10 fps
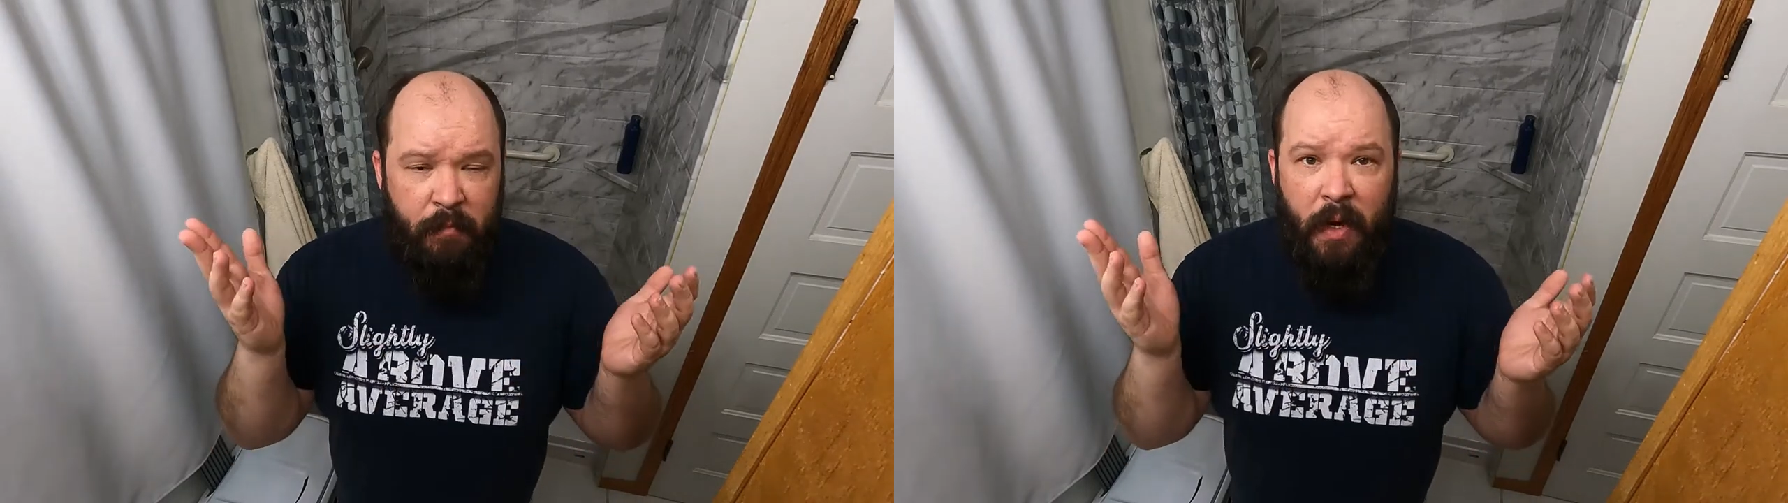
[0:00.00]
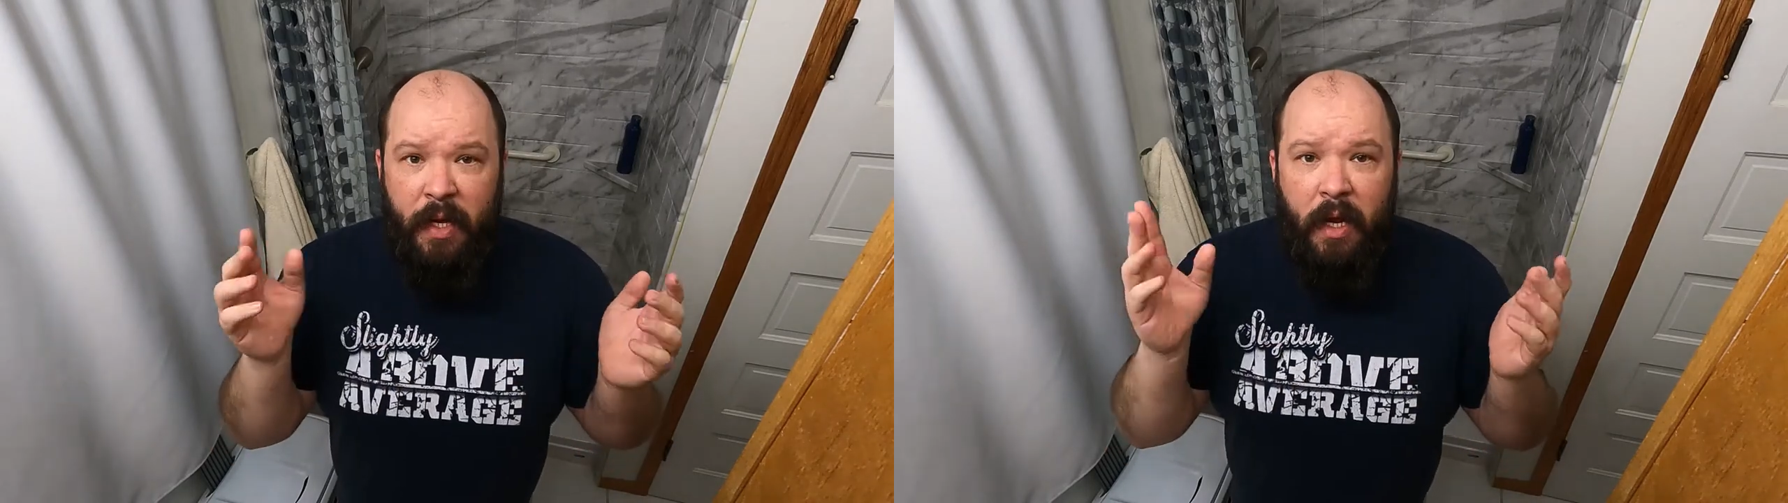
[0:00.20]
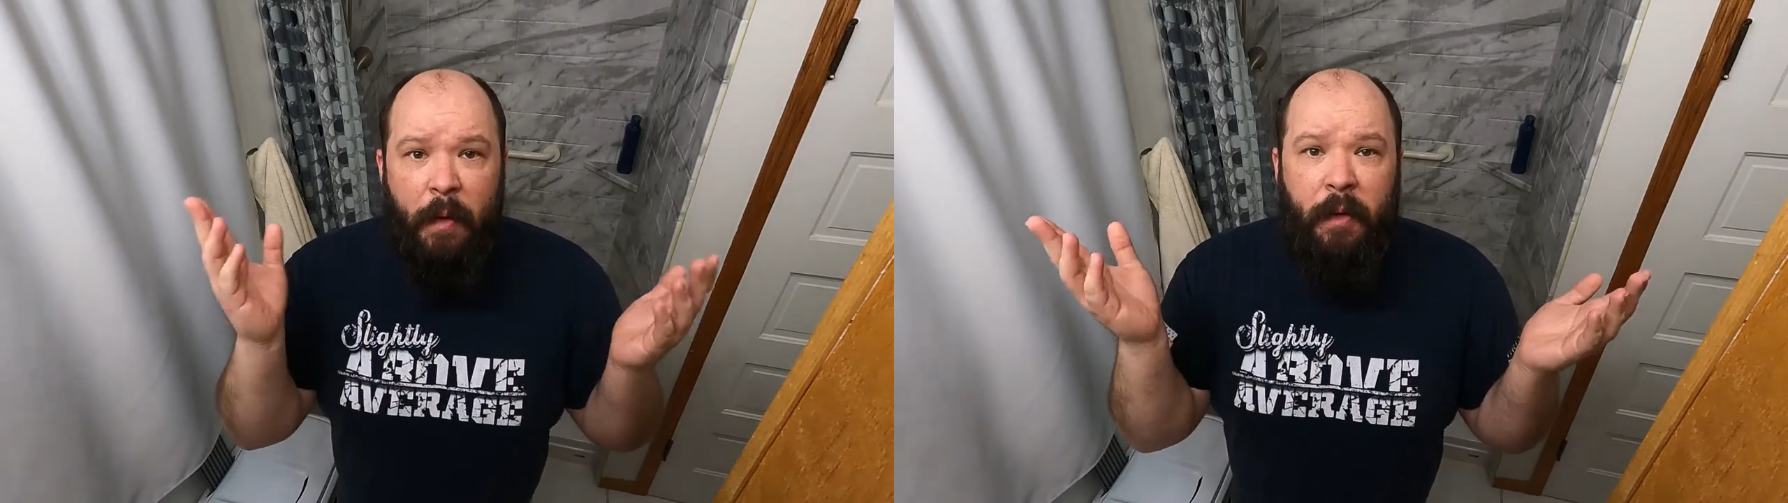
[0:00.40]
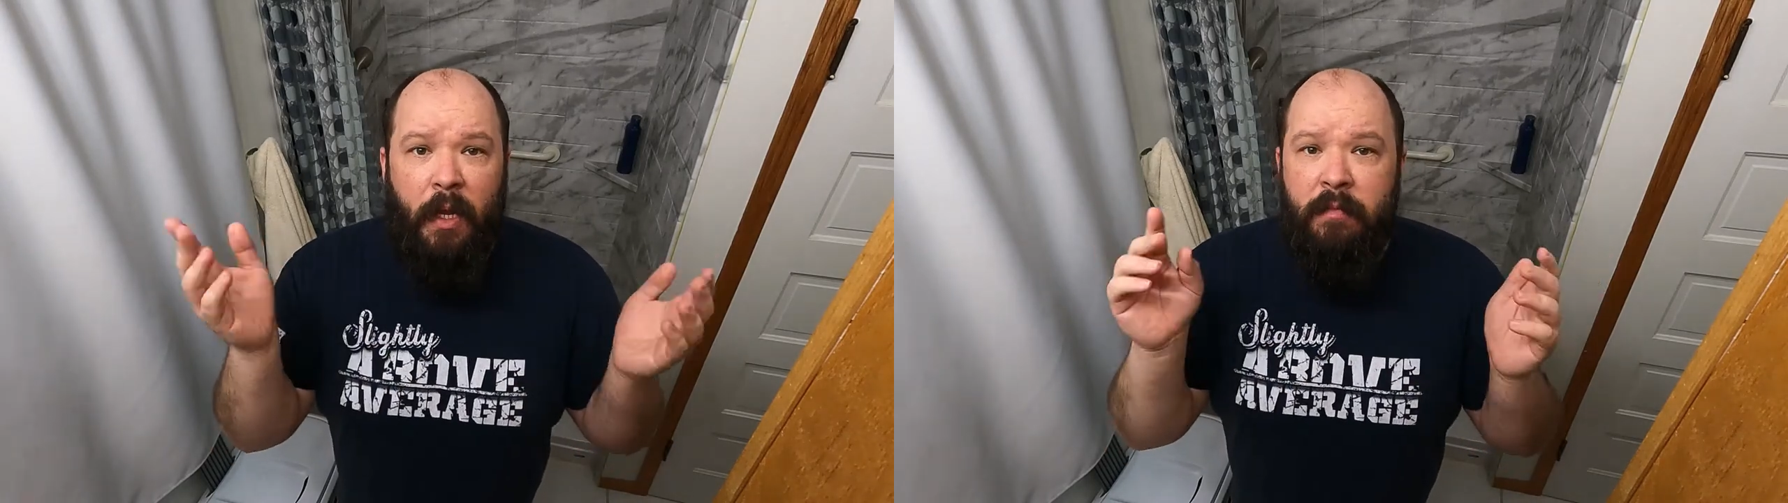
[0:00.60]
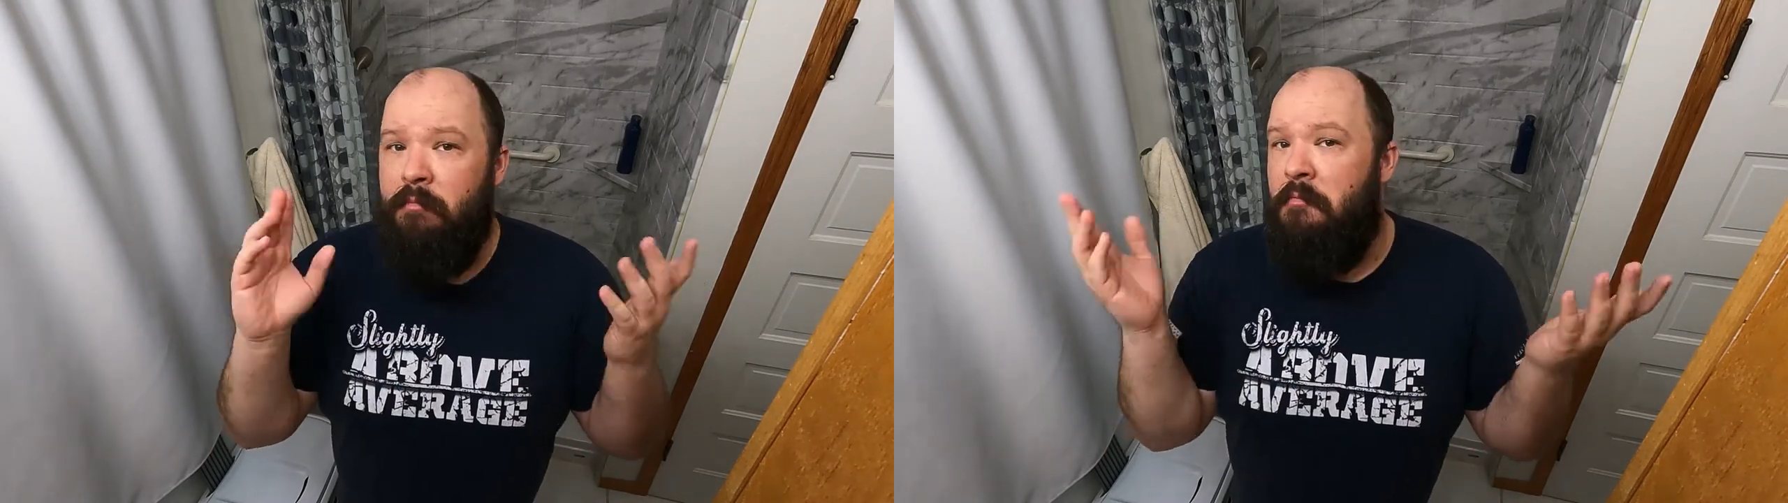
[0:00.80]
about it. I'm
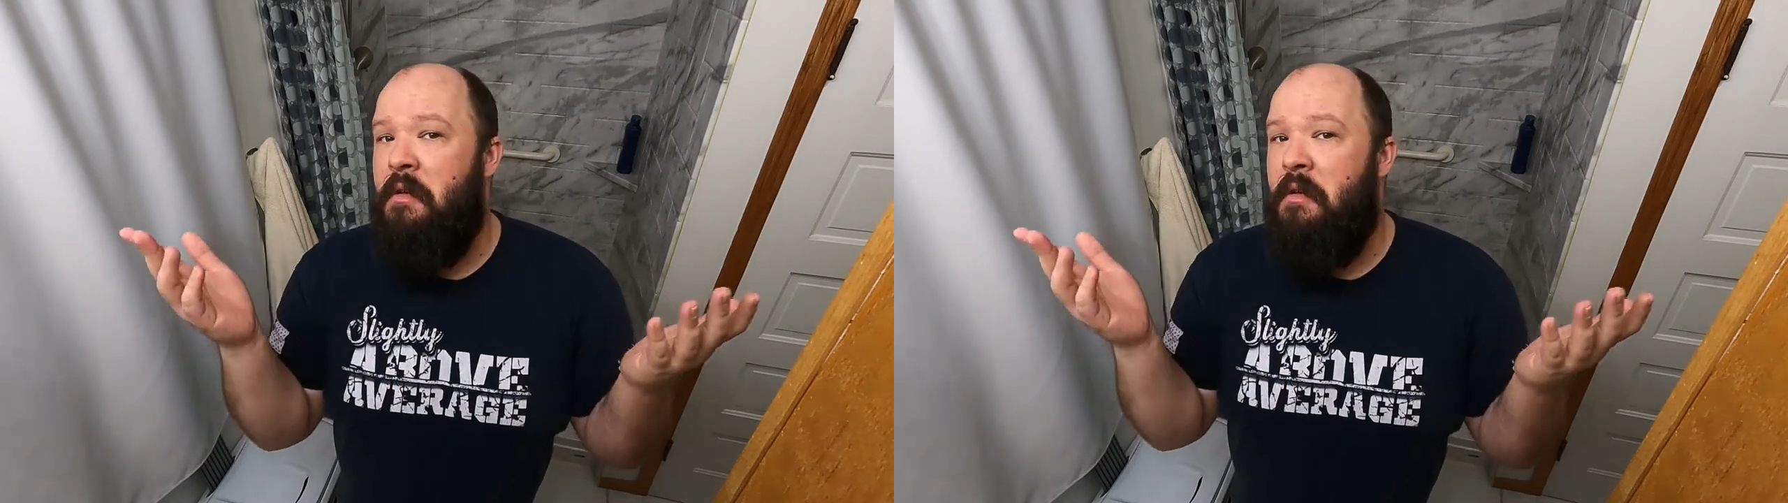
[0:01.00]
done.